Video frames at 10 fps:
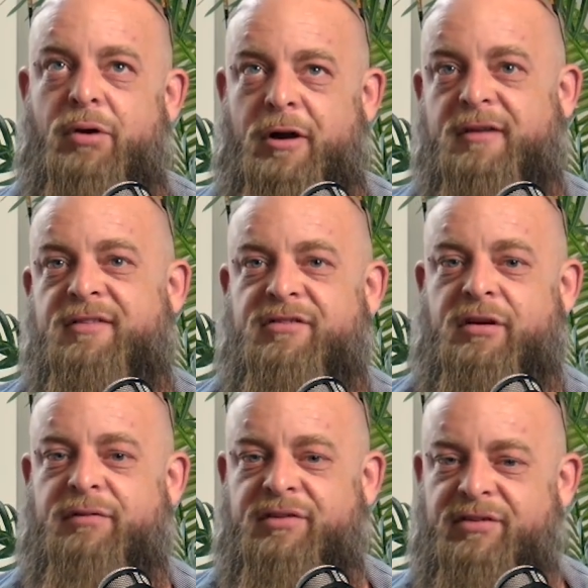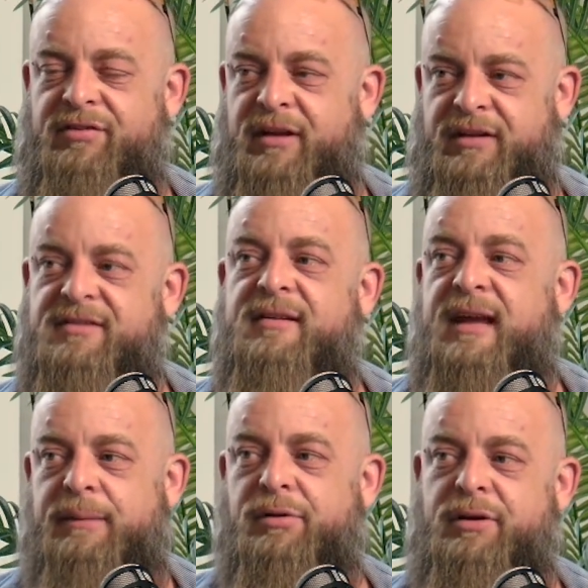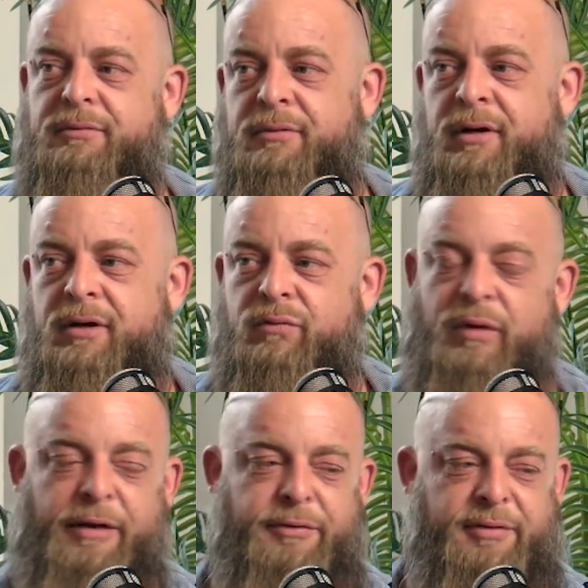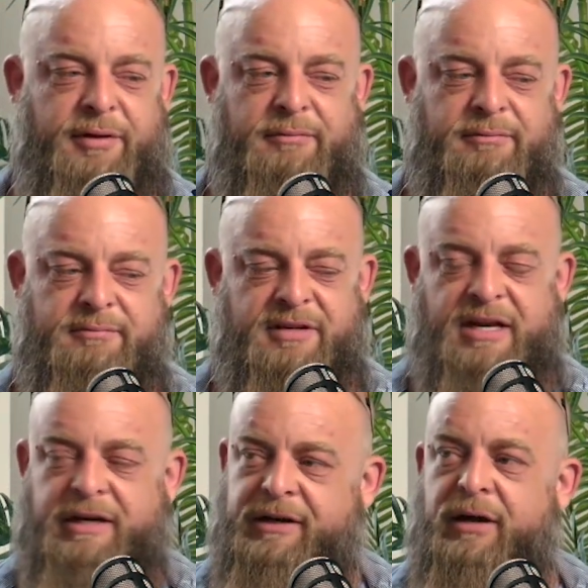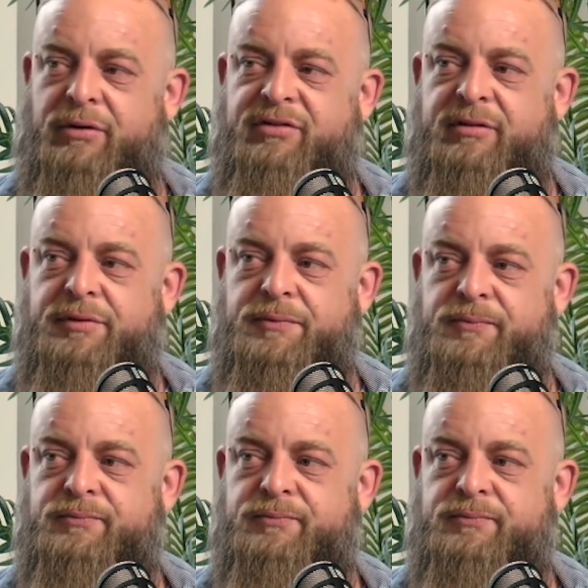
products and services that it's enabling rather than the technicalities of it.